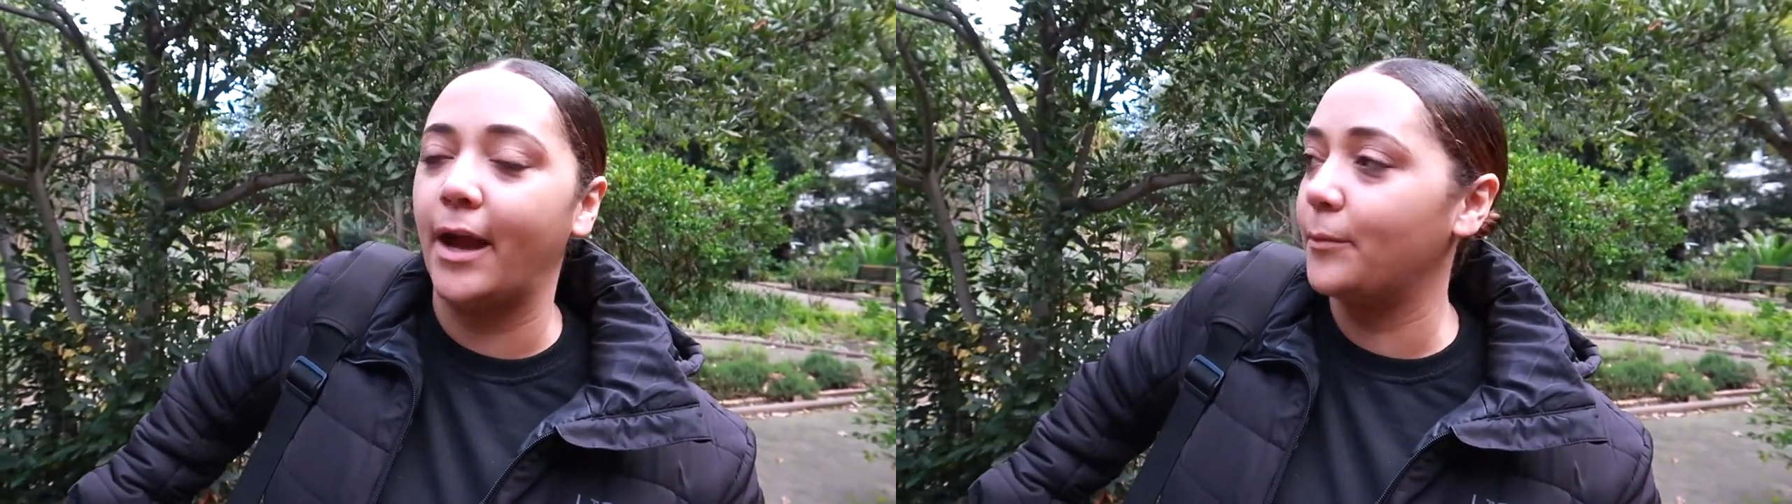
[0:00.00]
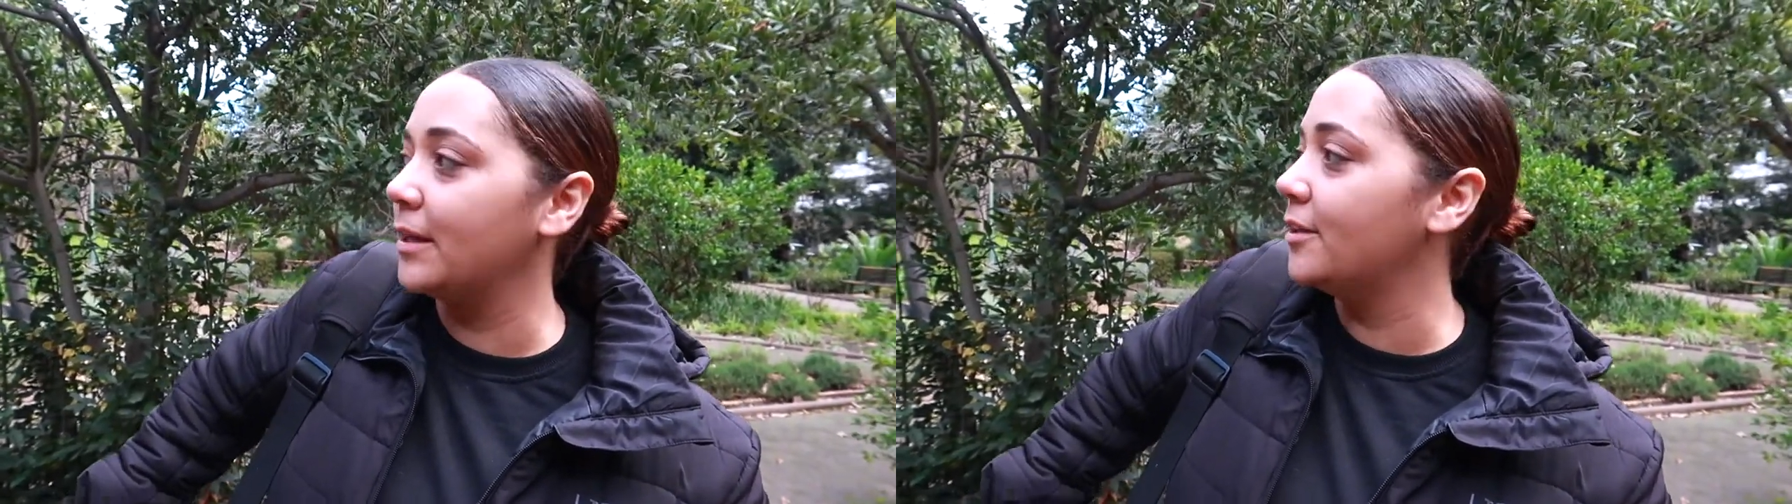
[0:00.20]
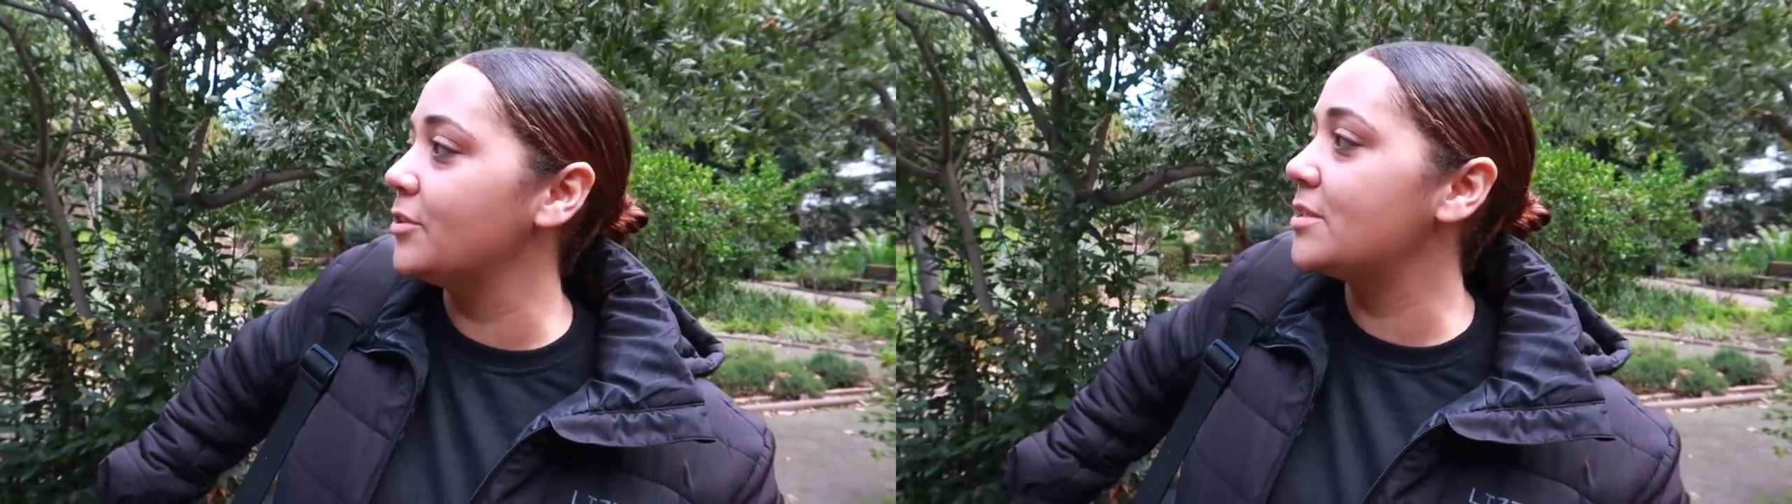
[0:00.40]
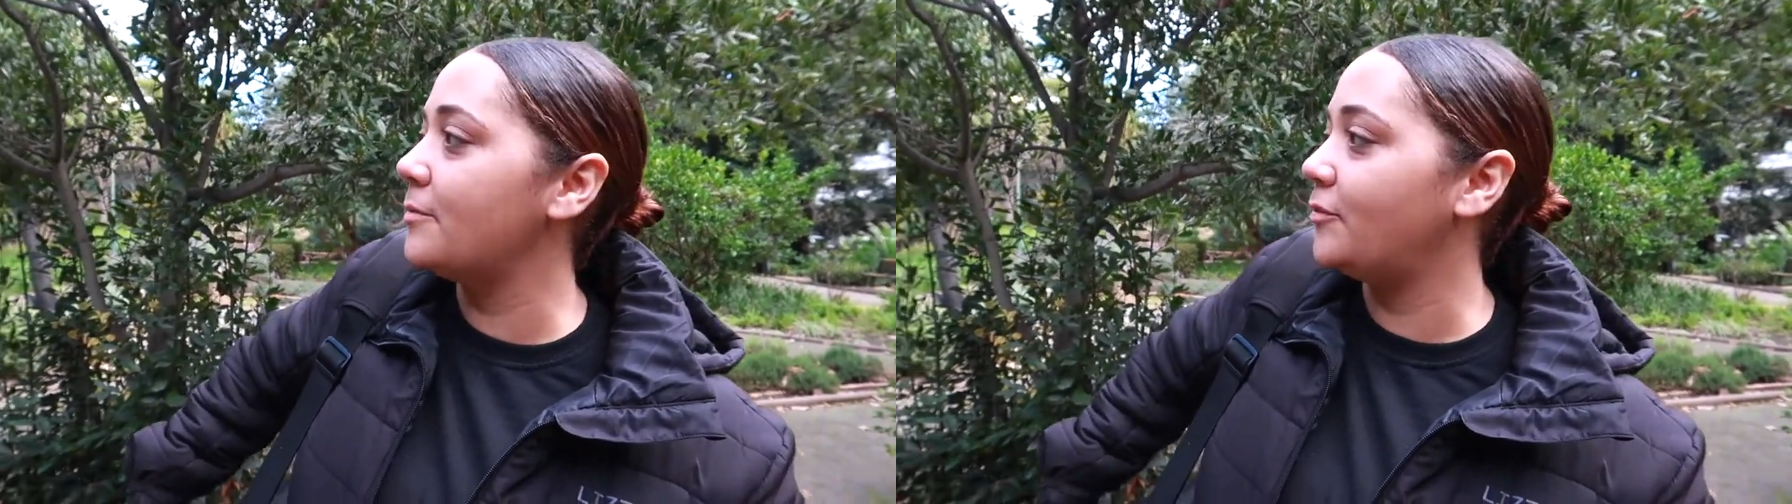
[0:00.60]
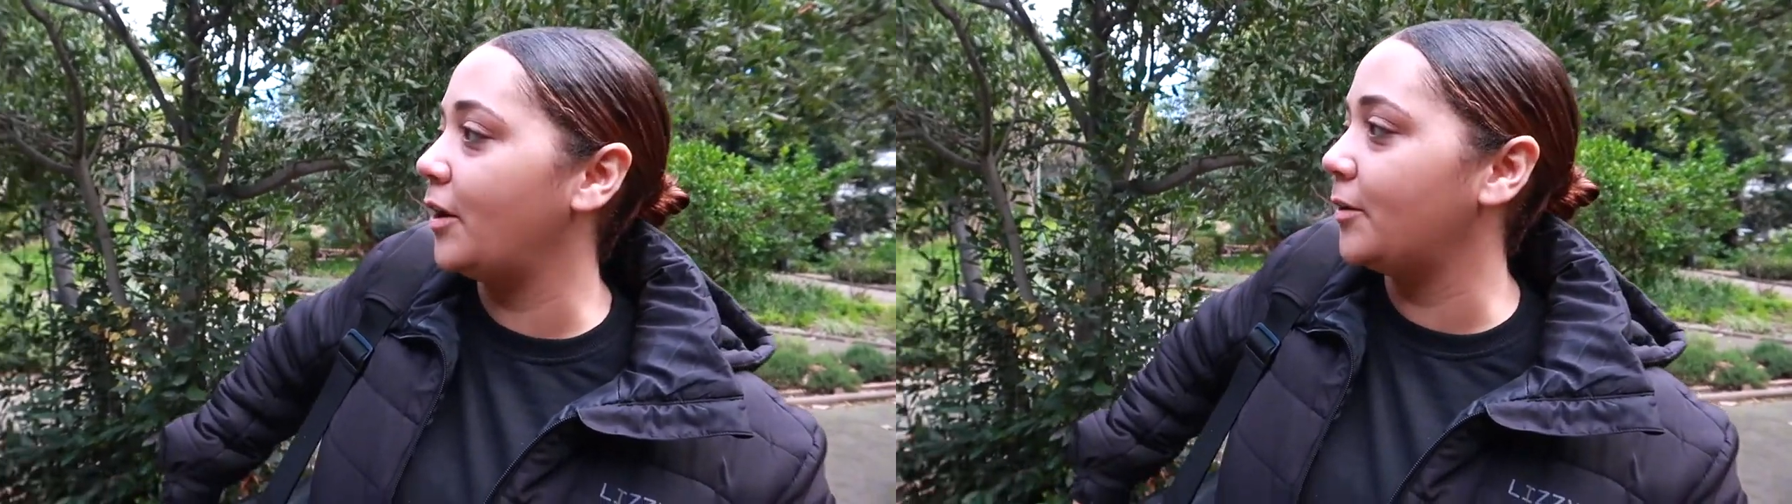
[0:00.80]
yeah, we're going to do
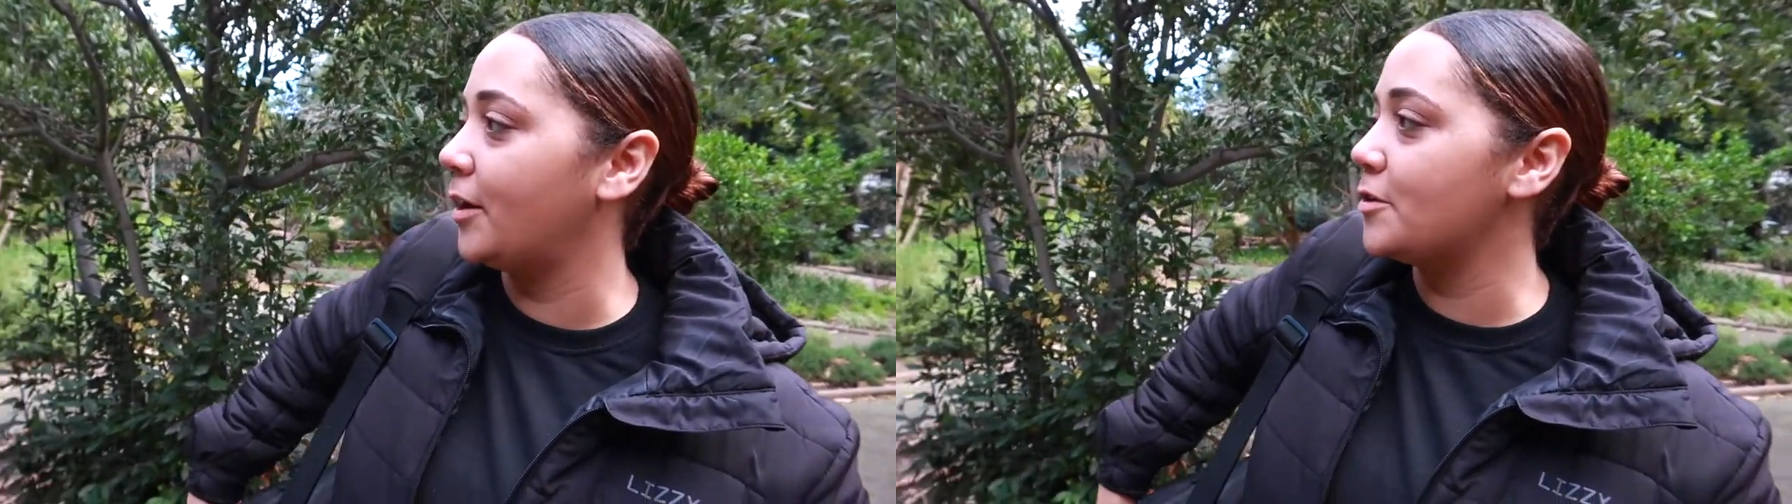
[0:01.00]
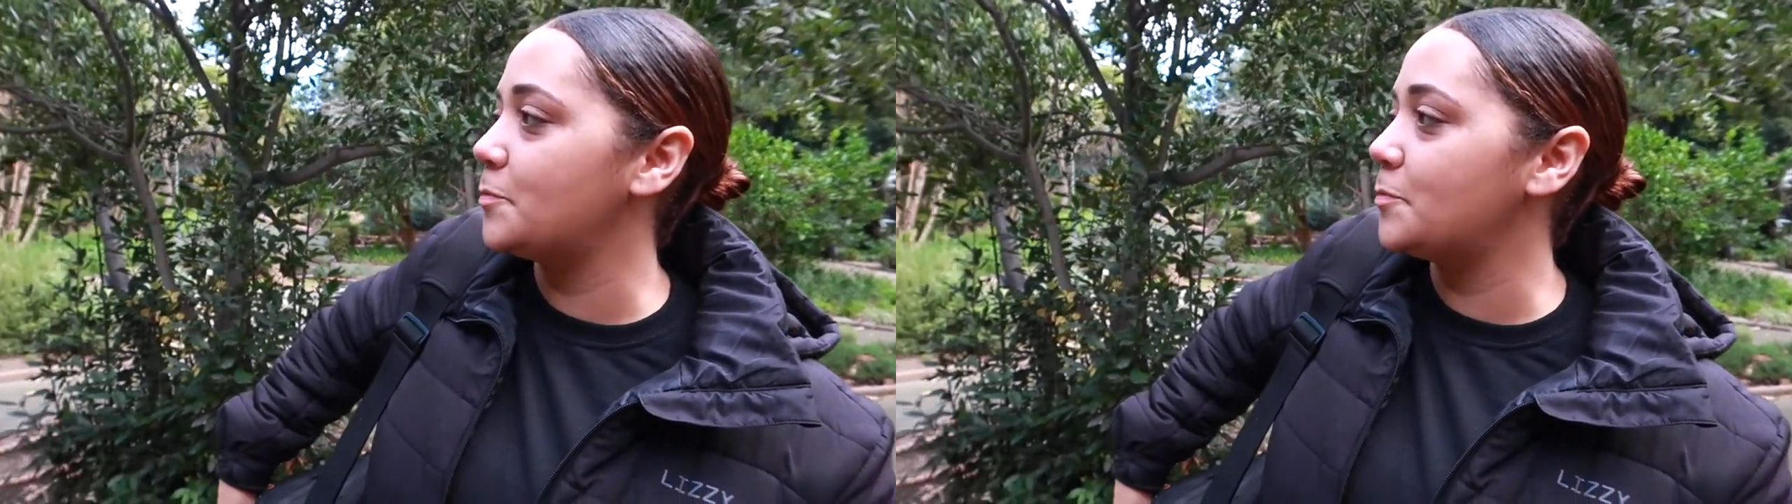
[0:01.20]
some photos,